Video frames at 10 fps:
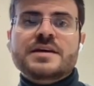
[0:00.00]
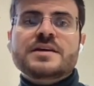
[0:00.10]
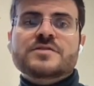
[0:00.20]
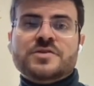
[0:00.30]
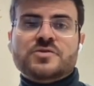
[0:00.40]

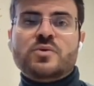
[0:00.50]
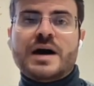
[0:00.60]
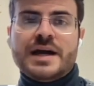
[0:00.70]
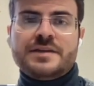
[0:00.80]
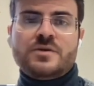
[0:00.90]

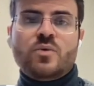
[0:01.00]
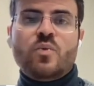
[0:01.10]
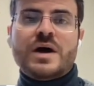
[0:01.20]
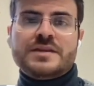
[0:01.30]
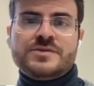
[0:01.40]
intertwined
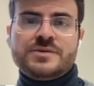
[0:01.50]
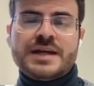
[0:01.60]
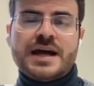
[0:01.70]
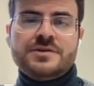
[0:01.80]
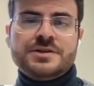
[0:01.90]
one to
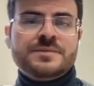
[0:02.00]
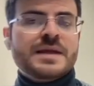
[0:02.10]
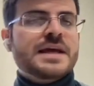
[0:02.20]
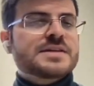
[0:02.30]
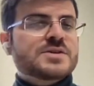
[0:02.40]
the other.
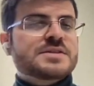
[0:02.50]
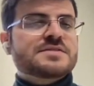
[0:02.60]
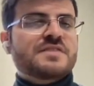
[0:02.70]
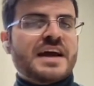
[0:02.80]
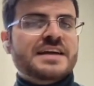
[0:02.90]
So
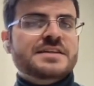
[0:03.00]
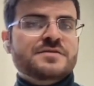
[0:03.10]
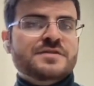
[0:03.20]
it's very